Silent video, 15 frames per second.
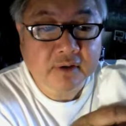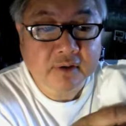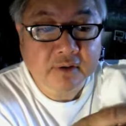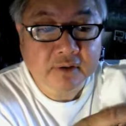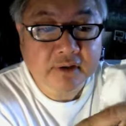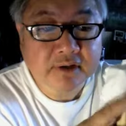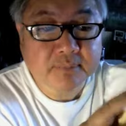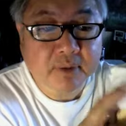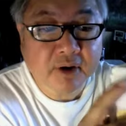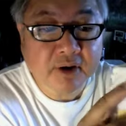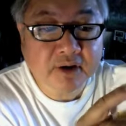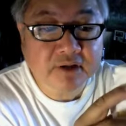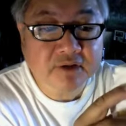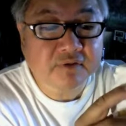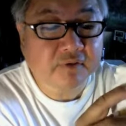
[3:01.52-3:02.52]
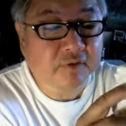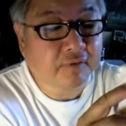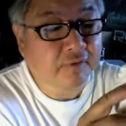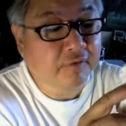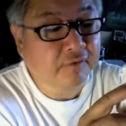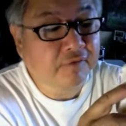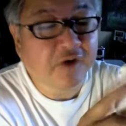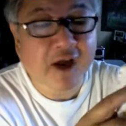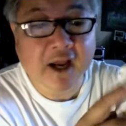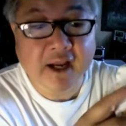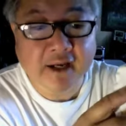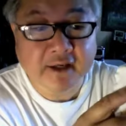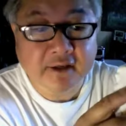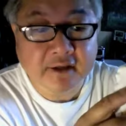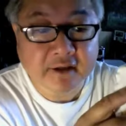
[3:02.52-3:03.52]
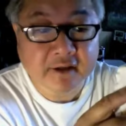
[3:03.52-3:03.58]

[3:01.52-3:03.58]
this part is fine,